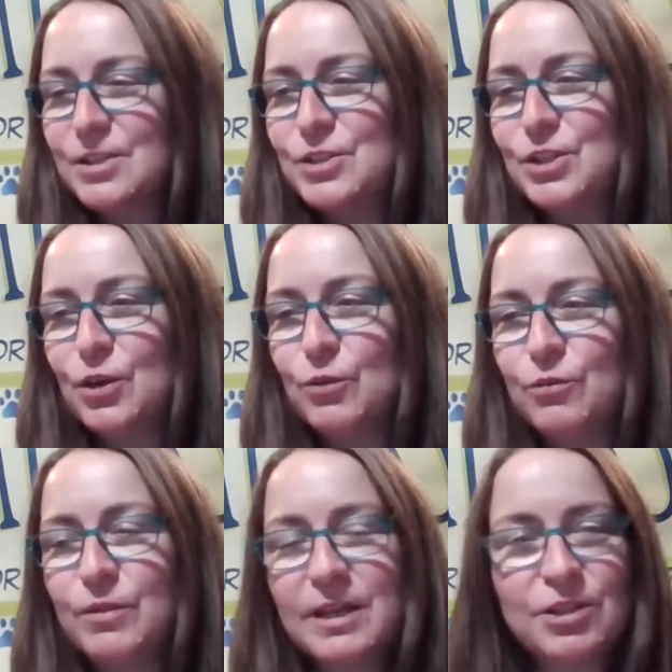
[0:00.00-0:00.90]
So
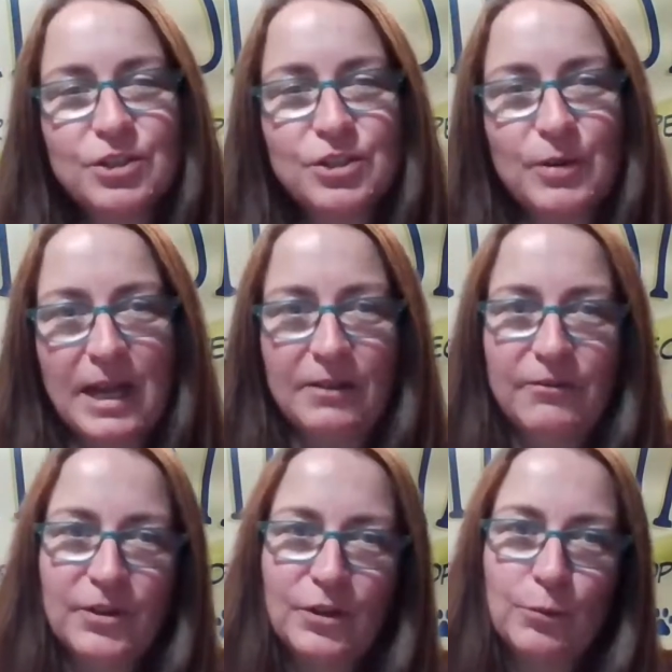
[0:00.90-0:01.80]
that's also
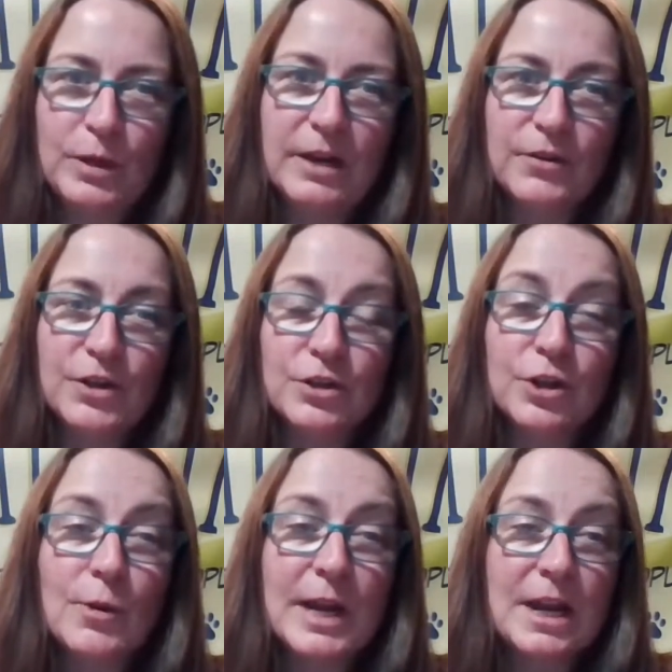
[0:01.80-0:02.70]
helpful whenever you're
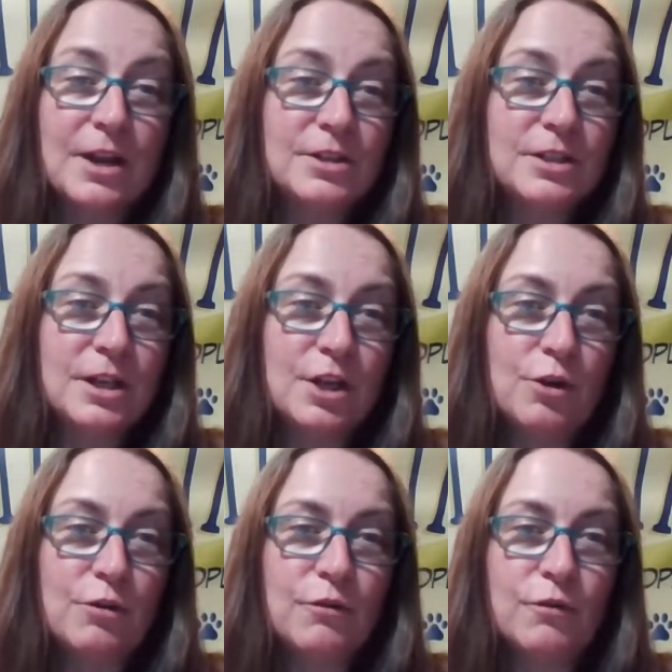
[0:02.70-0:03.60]
growing out a coat